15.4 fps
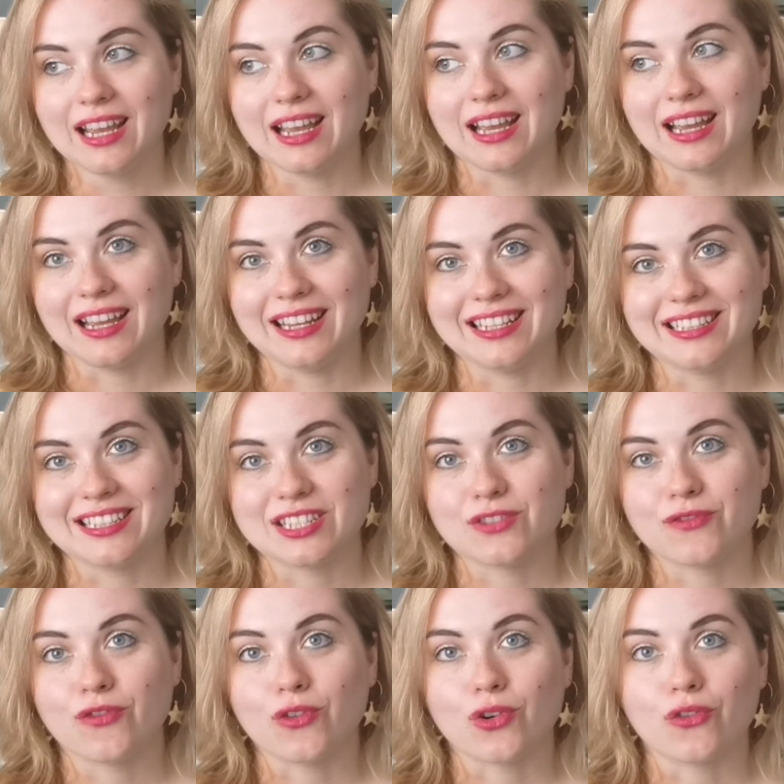It
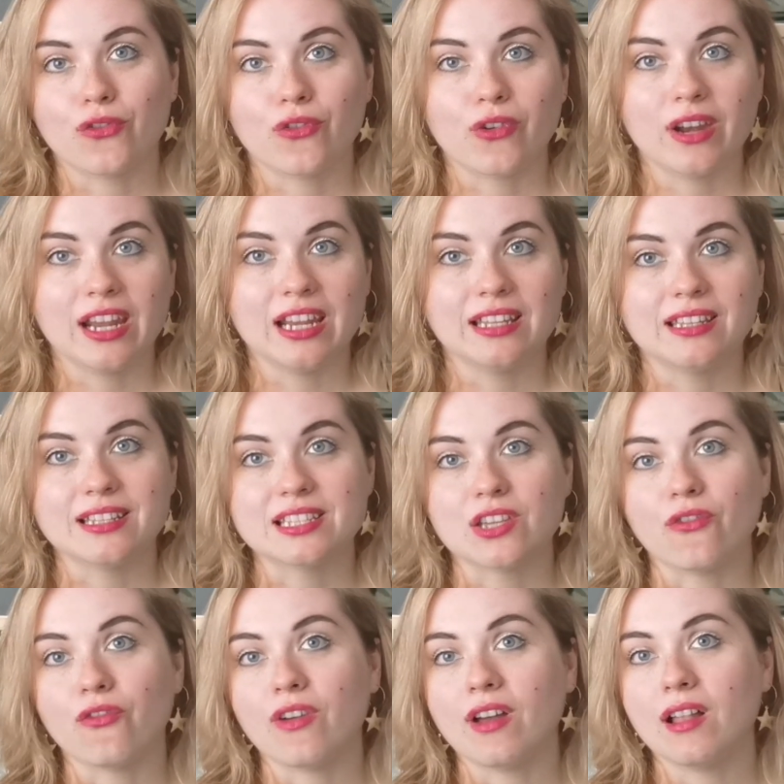is for free, it
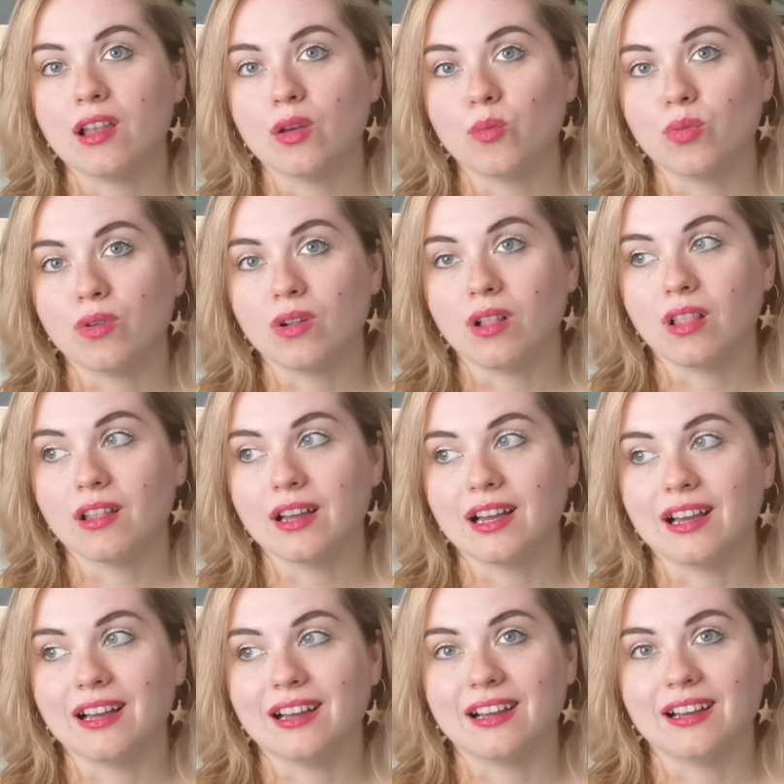is available.